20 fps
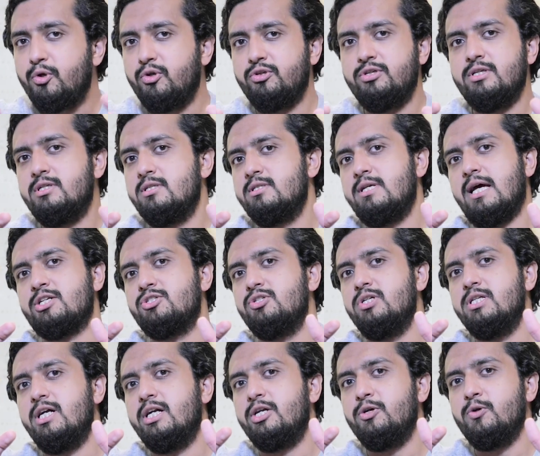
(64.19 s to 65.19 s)
processes
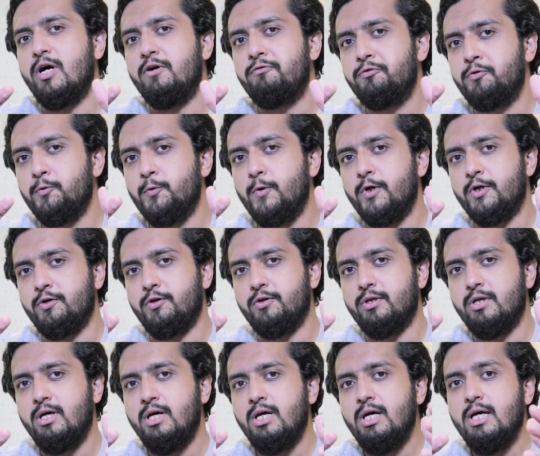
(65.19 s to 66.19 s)
actually that you have to work on.